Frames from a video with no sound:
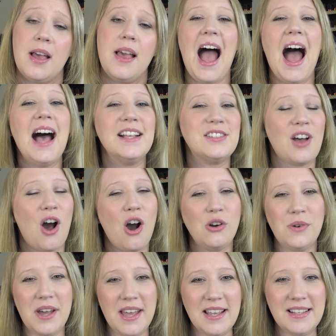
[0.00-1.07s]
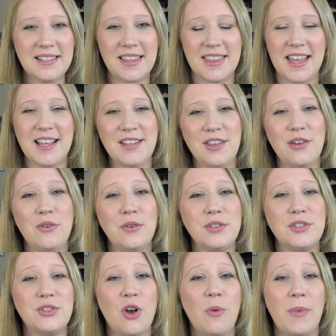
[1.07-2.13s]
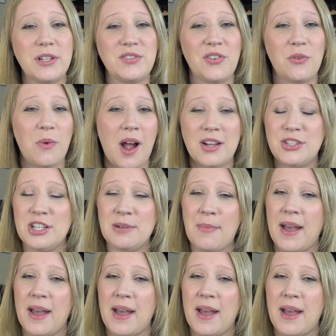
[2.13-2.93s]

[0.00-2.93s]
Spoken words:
As always, thank you so much for watching.